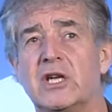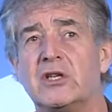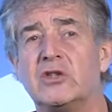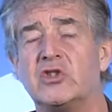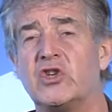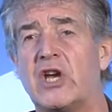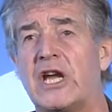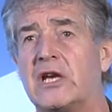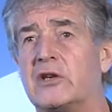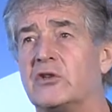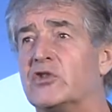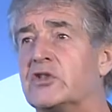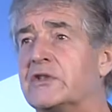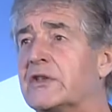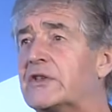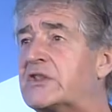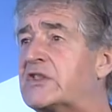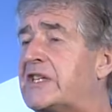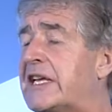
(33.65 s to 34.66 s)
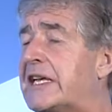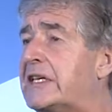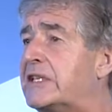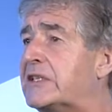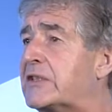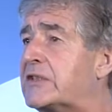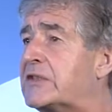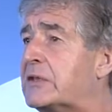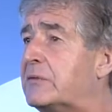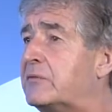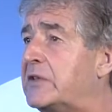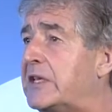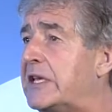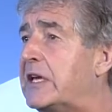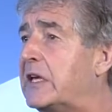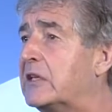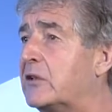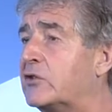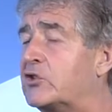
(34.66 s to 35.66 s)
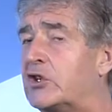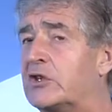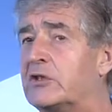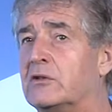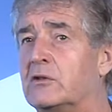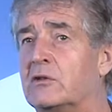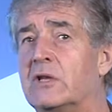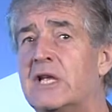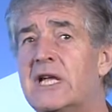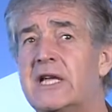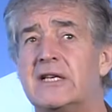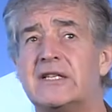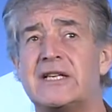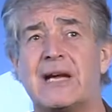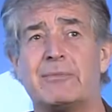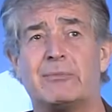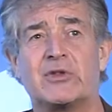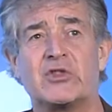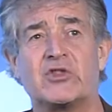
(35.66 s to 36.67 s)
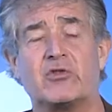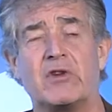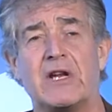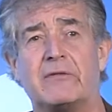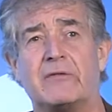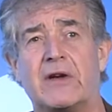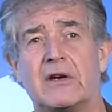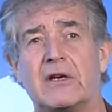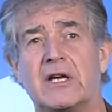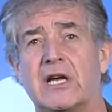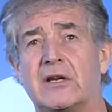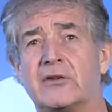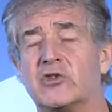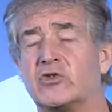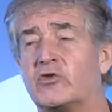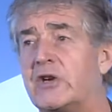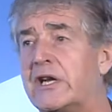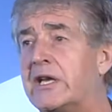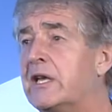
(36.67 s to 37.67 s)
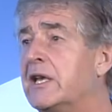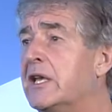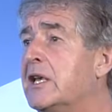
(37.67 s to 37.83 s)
change in the status of the ecological tapestry of our country,